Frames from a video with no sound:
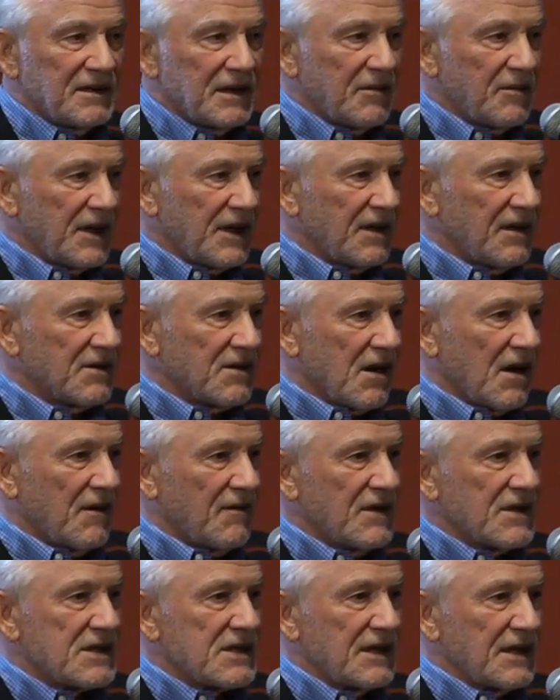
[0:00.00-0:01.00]
I mean,
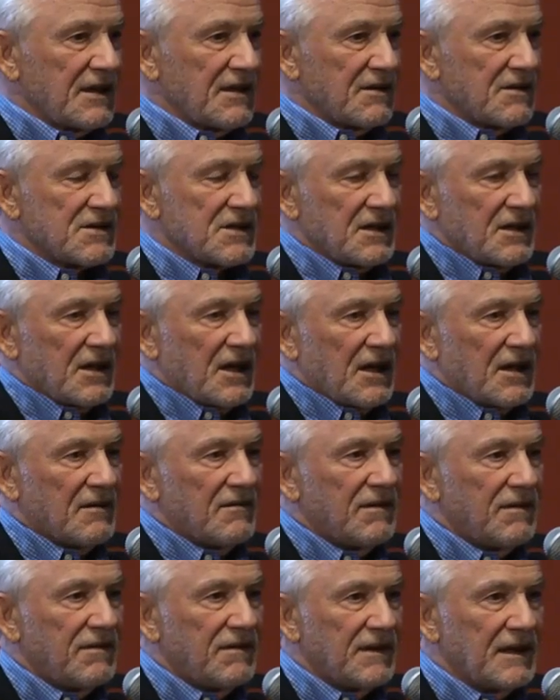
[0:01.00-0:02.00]
obviously there's a lot
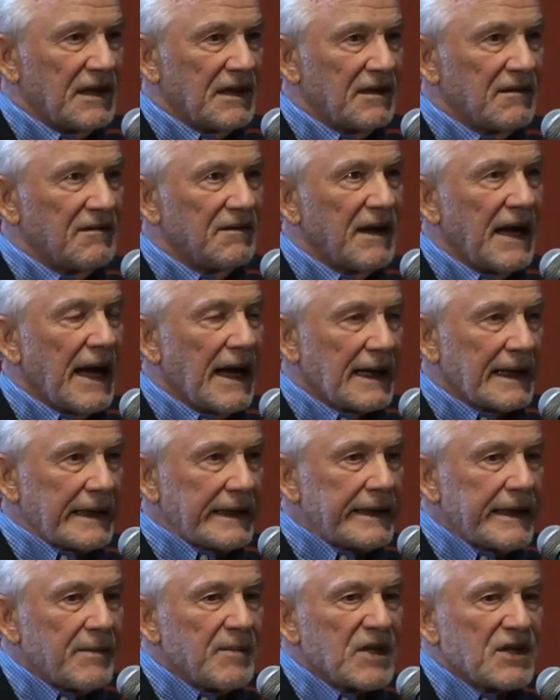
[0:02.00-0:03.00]
of
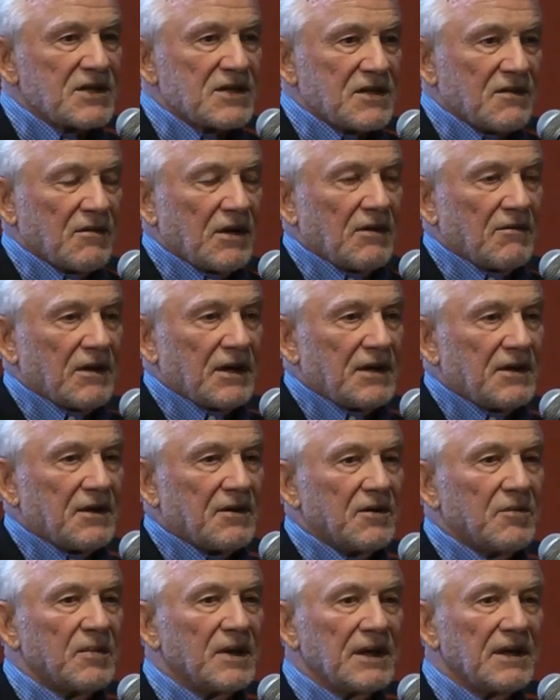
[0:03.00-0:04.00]
academics to what we
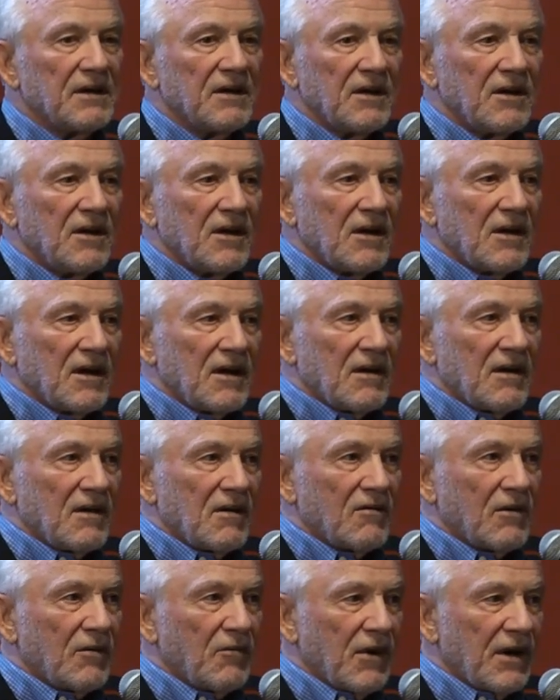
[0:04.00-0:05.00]
do, but
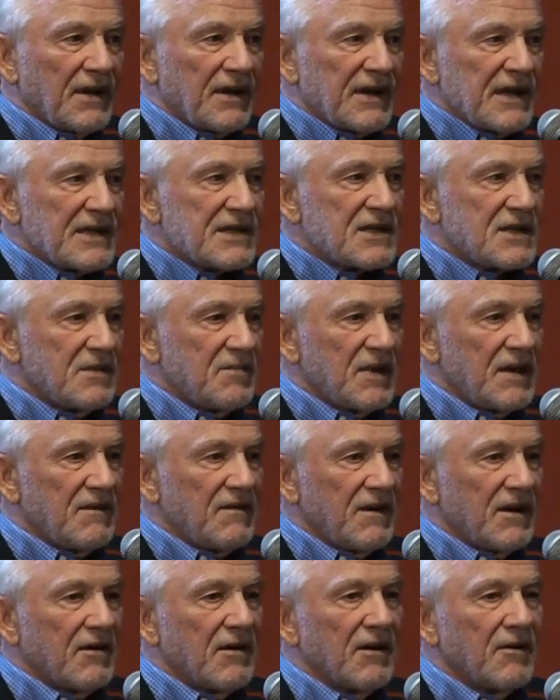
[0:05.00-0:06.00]
we want this to be
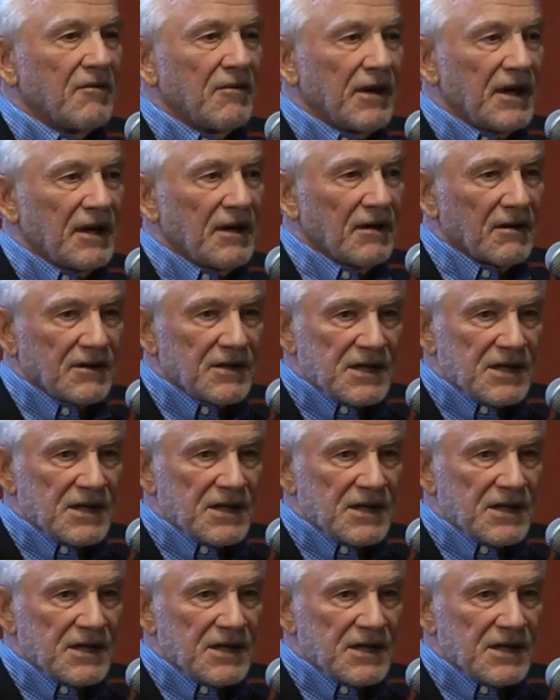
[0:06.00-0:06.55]
very real.